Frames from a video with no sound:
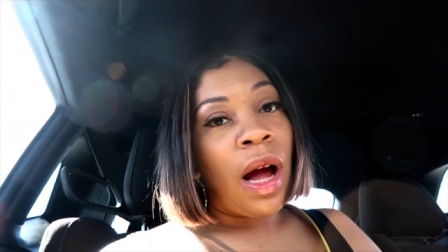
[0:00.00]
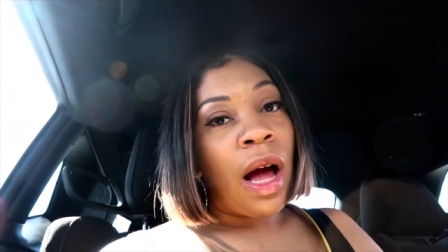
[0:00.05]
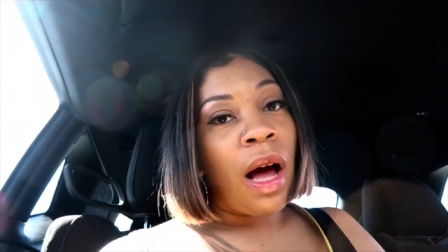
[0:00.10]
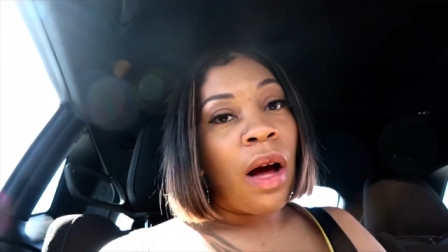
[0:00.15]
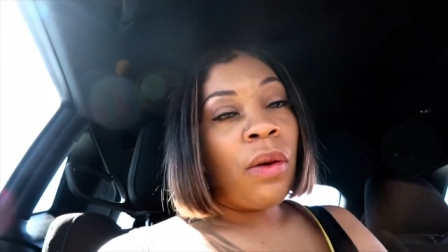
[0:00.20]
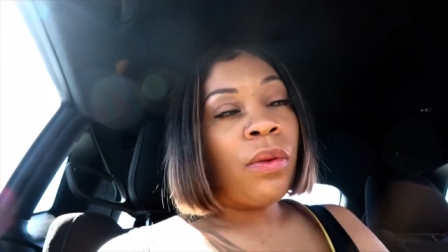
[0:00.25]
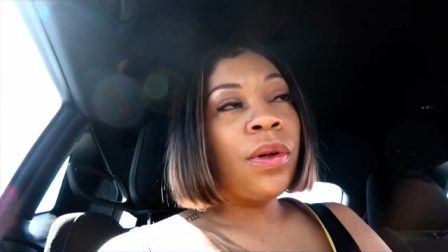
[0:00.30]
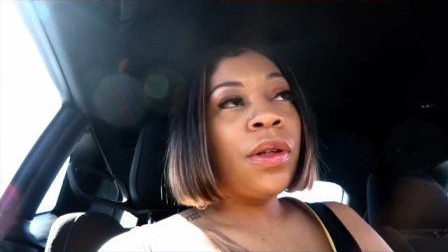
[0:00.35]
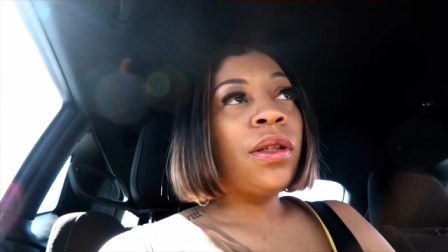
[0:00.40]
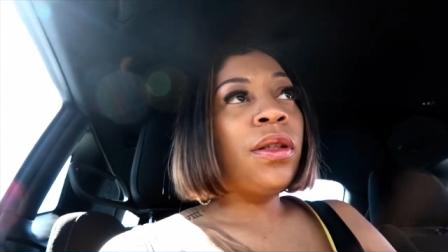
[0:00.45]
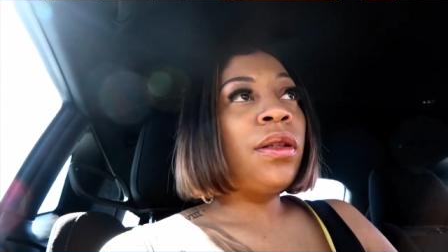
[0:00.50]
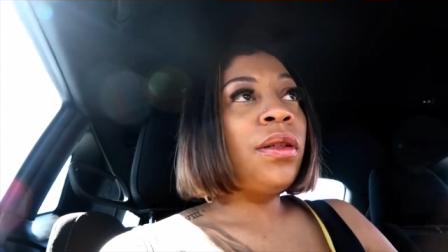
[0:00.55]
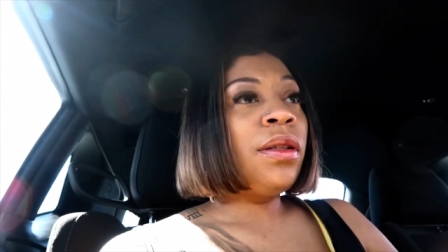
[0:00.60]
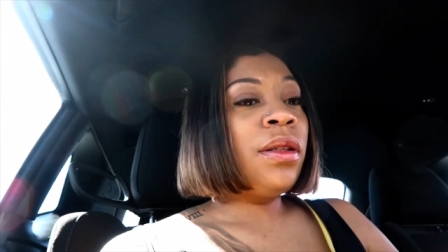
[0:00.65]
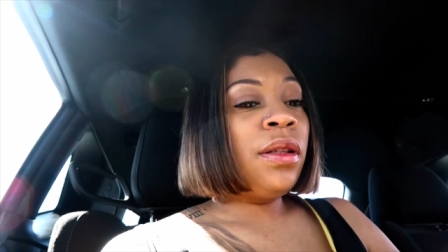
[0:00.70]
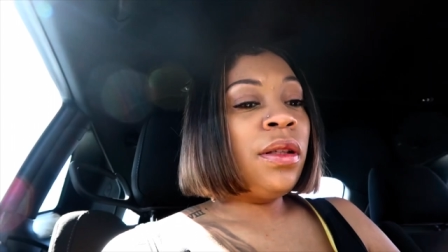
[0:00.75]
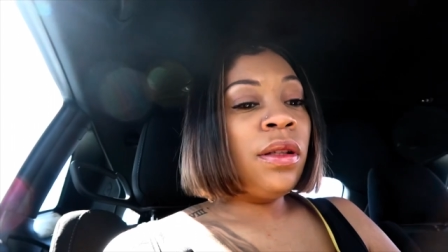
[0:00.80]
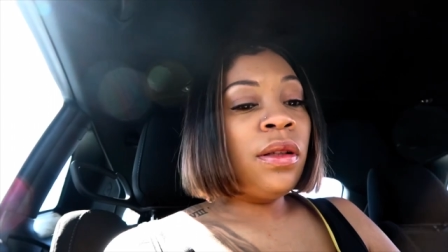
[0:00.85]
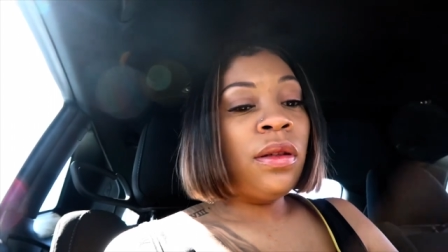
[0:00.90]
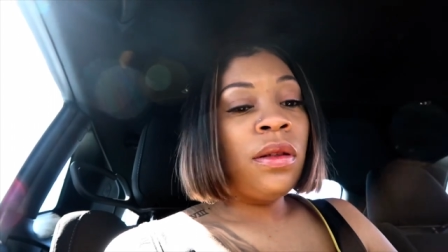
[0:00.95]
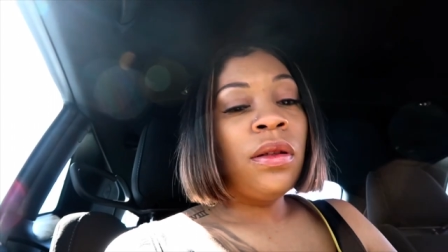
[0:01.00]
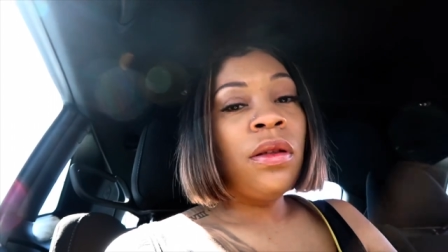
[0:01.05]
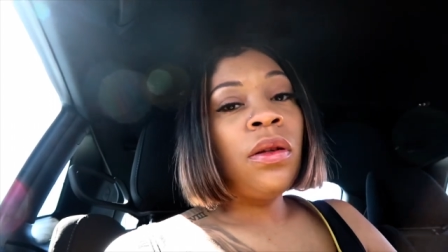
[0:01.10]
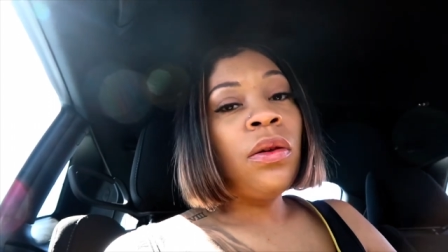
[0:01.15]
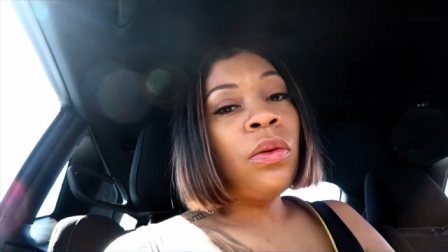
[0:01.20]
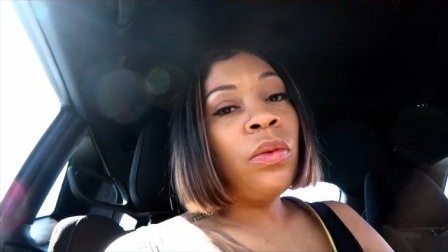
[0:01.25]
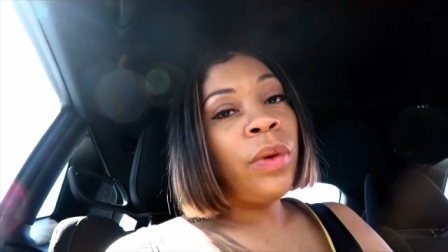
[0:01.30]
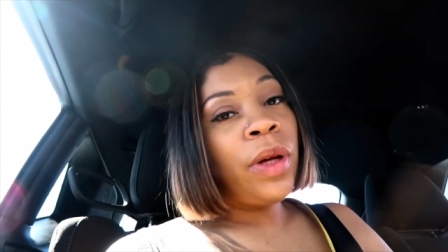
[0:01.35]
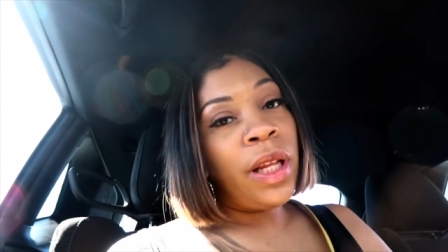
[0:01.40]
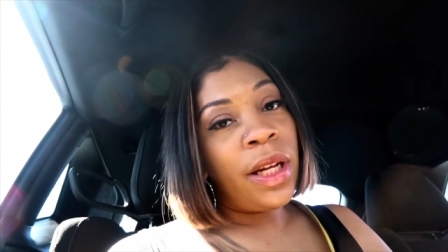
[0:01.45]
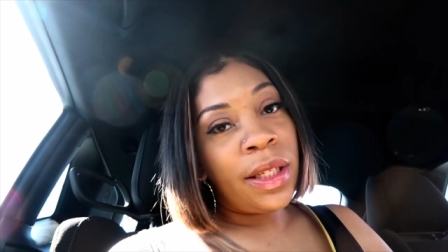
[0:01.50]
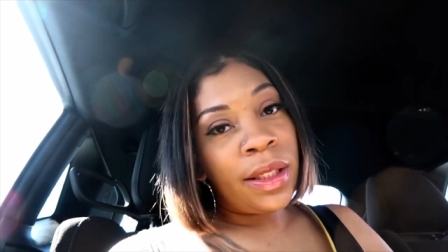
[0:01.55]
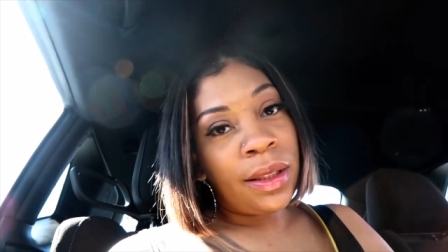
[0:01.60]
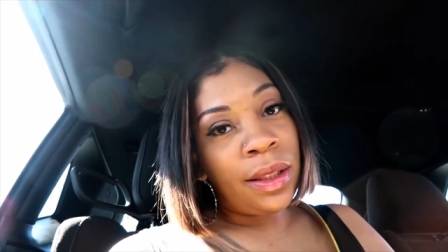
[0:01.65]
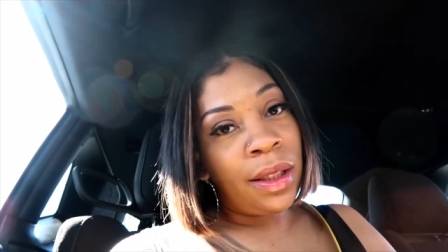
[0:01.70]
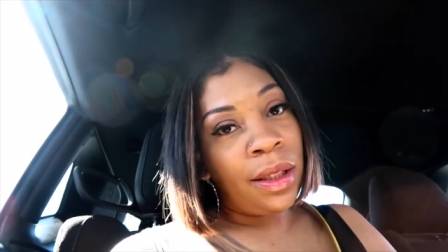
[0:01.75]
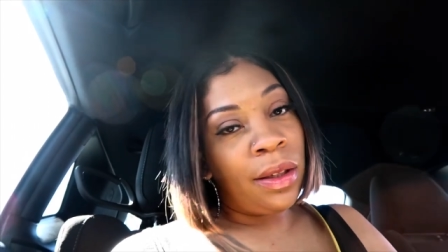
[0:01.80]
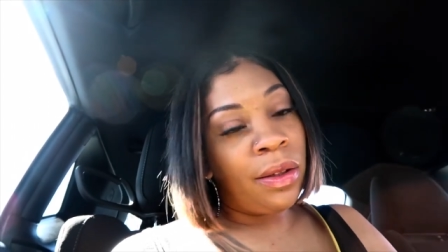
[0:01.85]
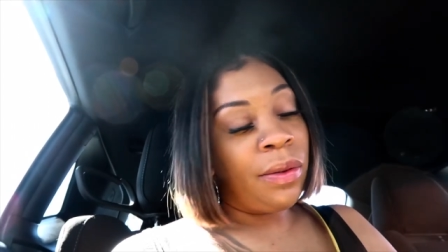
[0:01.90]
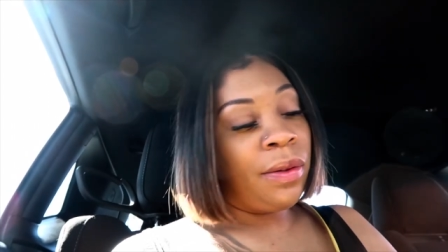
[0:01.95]
hours. Weed is
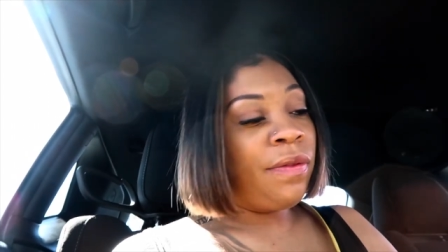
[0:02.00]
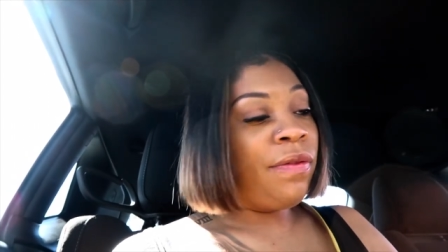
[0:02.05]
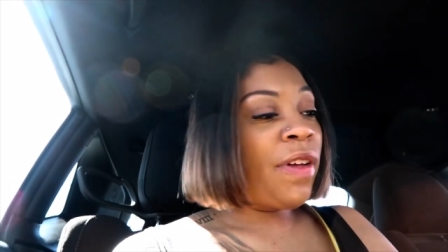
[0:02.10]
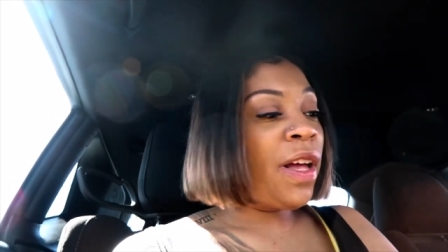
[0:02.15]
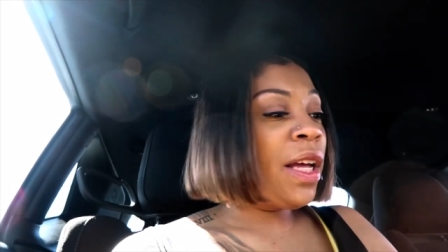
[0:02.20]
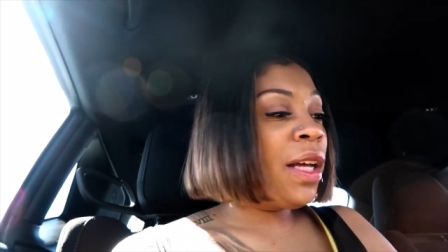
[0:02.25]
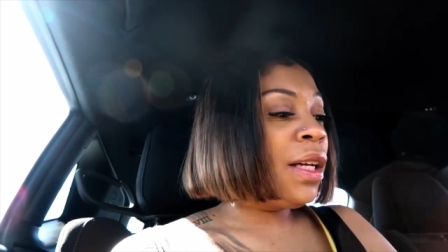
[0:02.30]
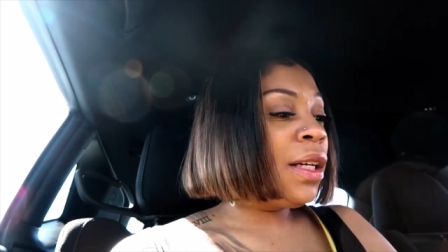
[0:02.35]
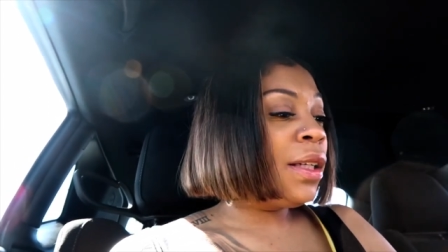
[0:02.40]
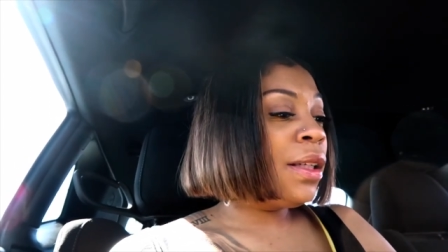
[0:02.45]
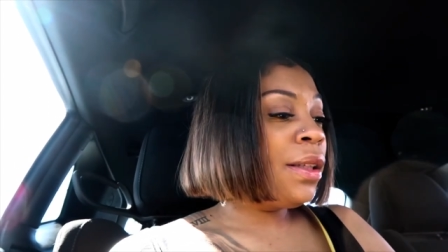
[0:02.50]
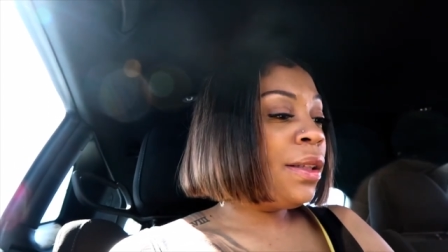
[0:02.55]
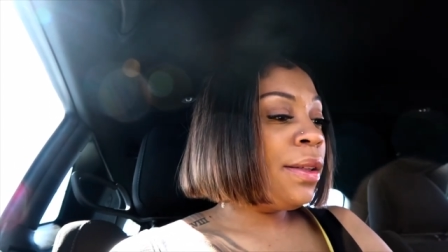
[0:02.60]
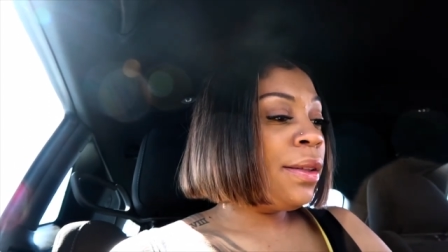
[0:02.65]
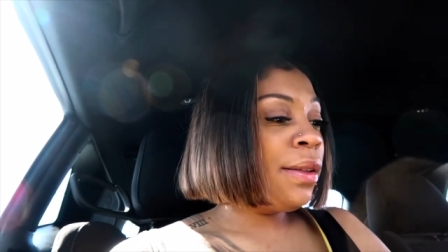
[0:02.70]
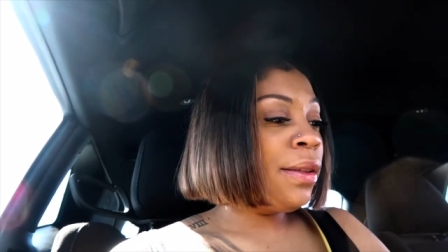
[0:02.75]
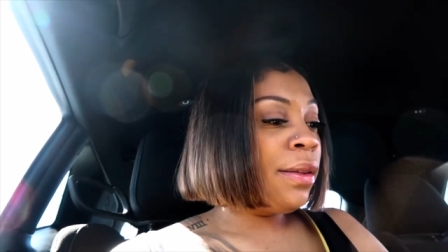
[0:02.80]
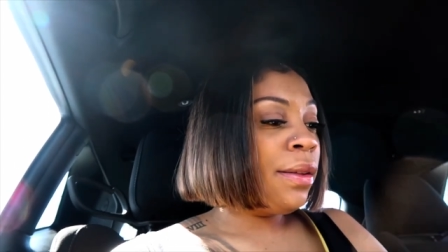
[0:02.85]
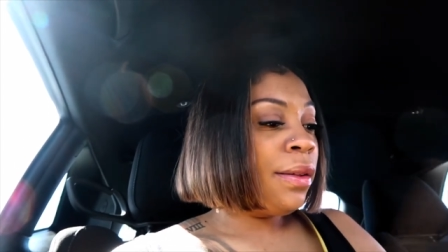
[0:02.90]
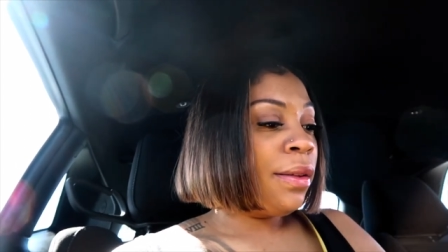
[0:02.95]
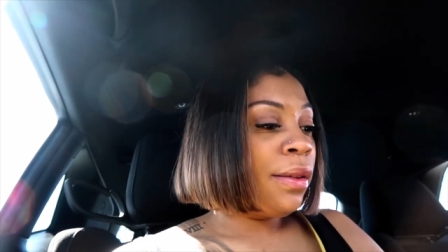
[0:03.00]
legal in Vegas.